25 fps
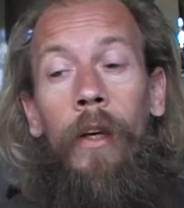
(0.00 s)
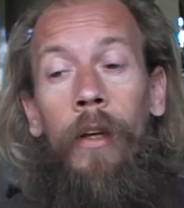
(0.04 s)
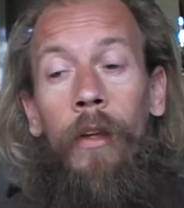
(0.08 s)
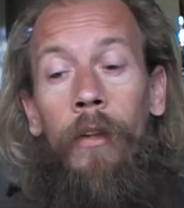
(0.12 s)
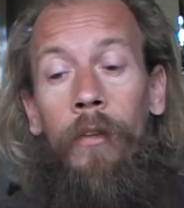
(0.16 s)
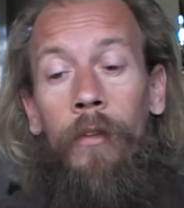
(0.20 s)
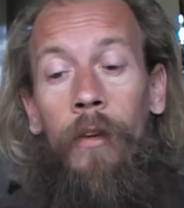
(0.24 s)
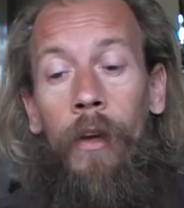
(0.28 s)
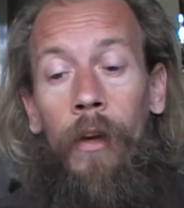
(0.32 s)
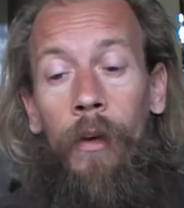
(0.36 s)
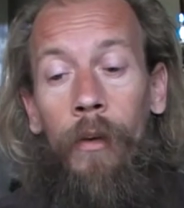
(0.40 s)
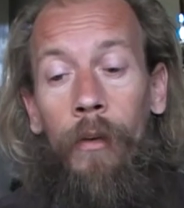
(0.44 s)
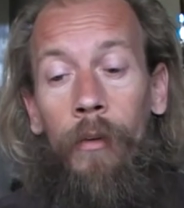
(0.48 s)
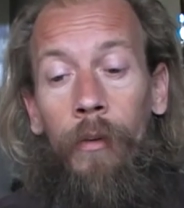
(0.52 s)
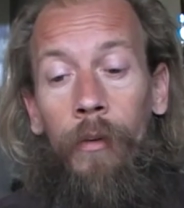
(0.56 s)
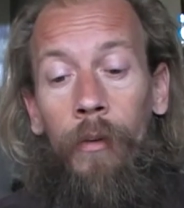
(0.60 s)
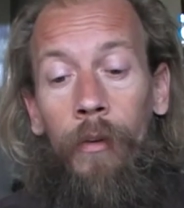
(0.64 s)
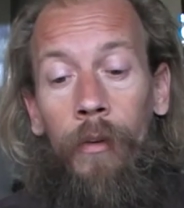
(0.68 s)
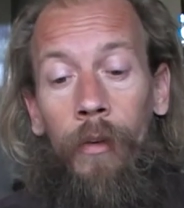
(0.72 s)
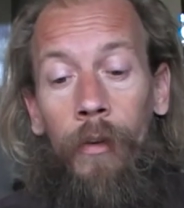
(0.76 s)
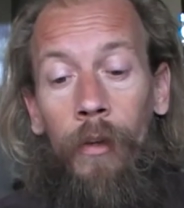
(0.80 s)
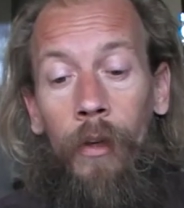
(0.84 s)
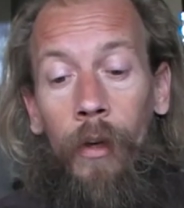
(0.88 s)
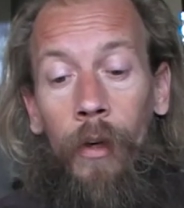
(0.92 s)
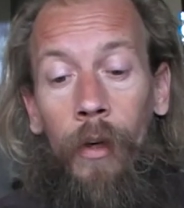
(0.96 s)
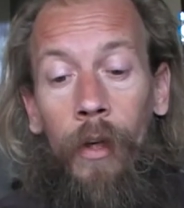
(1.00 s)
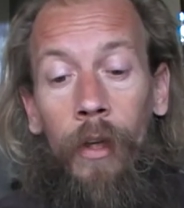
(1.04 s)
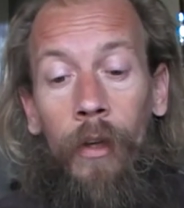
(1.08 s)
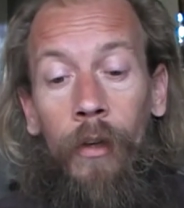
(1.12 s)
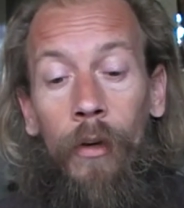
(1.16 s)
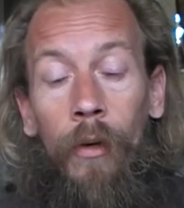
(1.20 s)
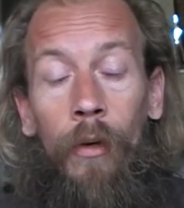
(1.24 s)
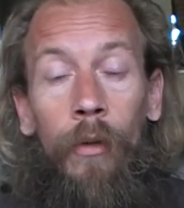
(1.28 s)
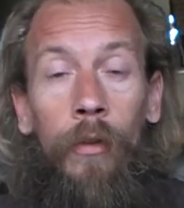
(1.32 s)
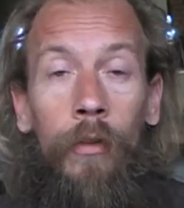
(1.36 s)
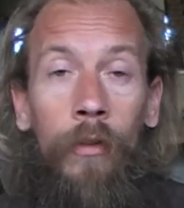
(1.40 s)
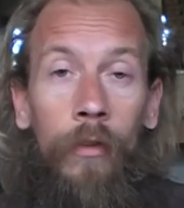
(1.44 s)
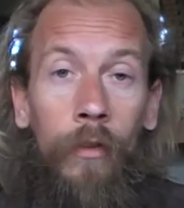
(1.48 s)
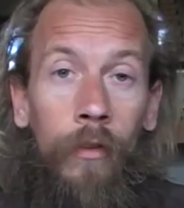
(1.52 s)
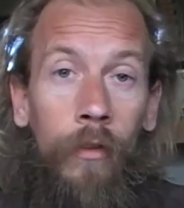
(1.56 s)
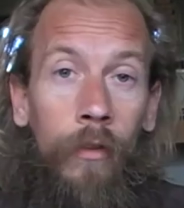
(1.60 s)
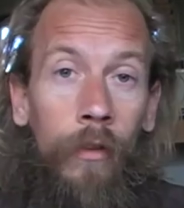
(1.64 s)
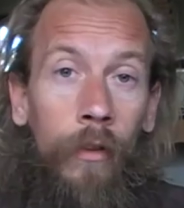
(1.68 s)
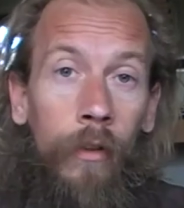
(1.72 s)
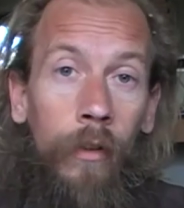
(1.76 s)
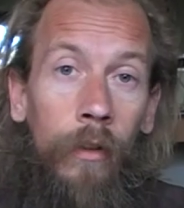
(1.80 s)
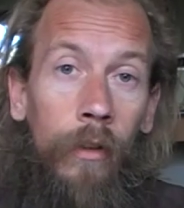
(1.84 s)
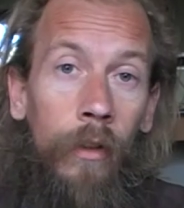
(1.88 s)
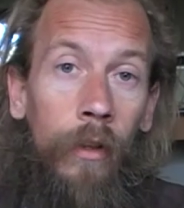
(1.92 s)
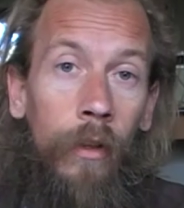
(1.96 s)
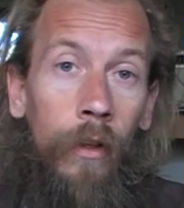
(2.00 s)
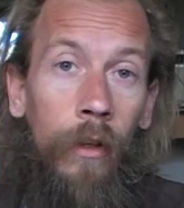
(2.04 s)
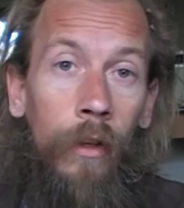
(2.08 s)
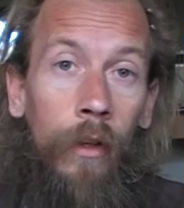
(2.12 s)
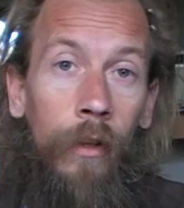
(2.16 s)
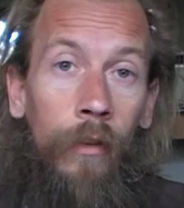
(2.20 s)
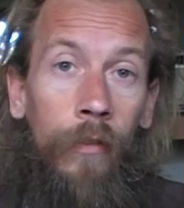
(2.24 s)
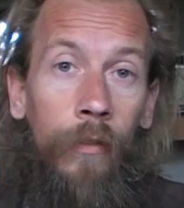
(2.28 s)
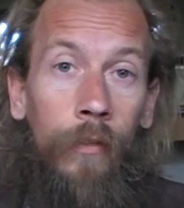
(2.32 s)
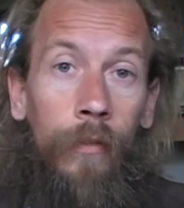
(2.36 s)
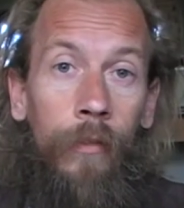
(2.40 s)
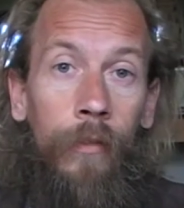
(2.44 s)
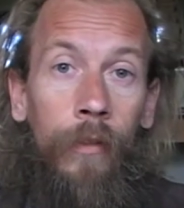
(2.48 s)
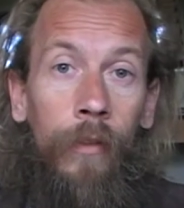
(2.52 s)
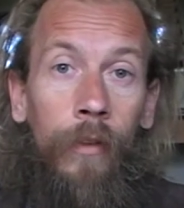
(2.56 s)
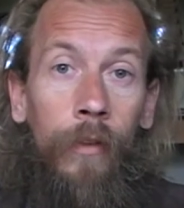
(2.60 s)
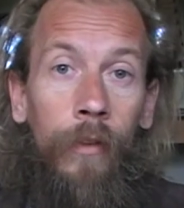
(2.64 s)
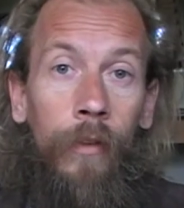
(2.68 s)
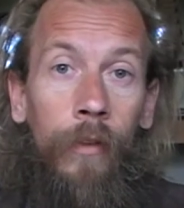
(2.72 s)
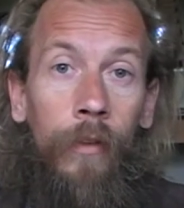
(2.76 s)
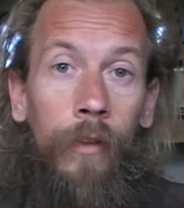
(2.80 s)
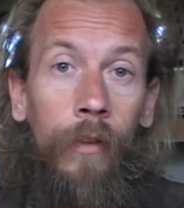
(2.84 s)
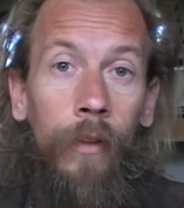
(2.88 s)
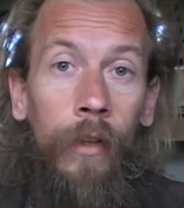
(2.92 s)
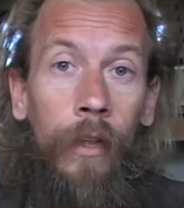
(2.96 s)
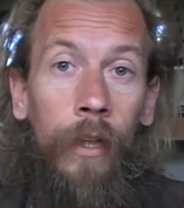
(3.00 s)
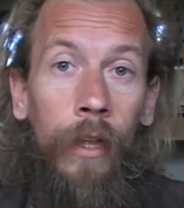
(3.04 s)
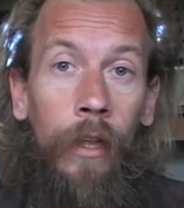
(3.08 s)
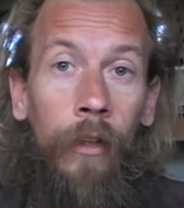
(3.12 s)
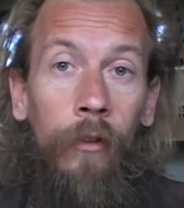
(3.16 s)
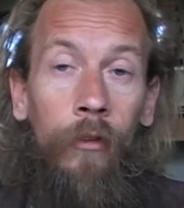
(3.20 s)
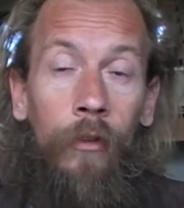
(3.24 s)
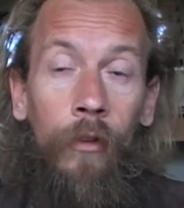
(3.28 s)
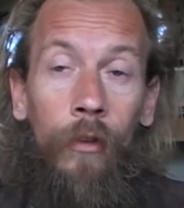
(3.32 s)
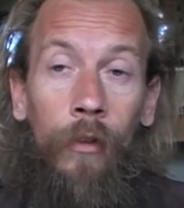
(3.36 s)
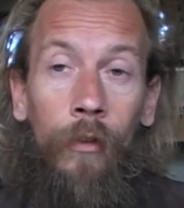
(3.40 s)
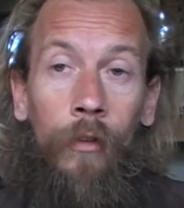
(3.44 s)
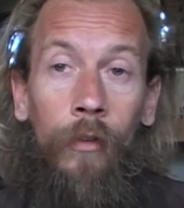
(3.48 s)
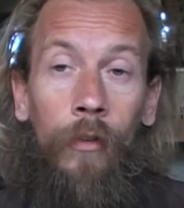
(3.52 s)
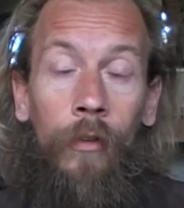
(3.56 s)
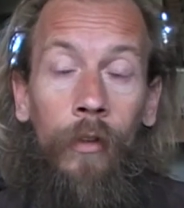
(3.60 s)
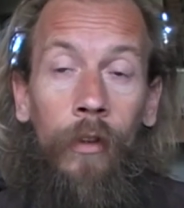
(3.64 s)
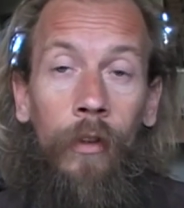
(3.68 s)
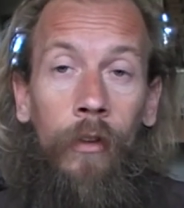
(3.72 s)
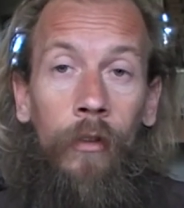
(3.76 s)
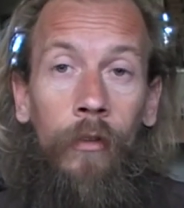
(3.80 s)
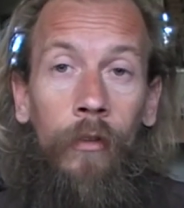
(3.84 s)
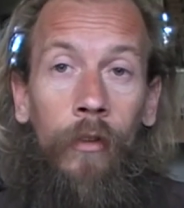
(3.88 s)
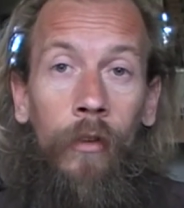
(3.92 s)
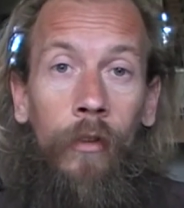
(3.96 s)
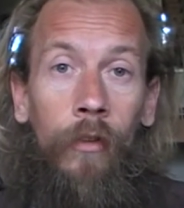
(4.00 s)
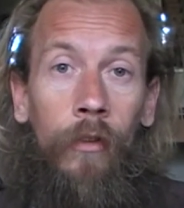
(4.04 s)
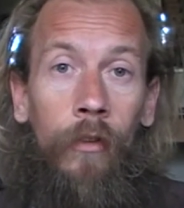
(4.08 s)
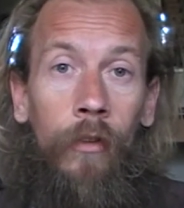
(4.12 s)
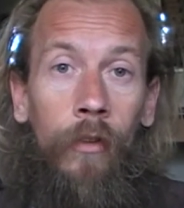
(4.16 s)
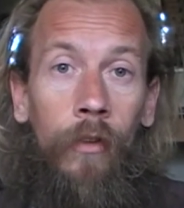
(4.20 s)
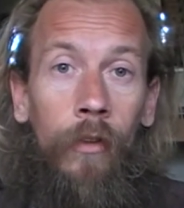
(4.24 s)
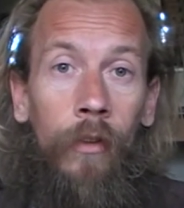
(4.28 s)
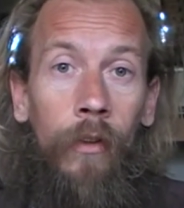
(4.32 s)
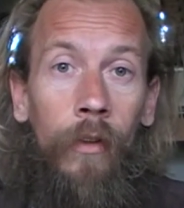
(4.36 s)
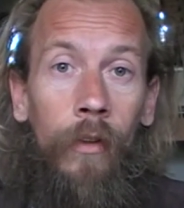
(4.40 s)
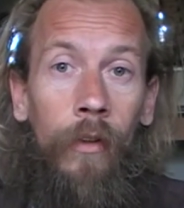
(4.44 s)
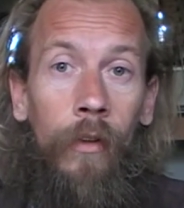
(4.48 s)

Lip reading: so, you know, it causes a lot of issues, and it's just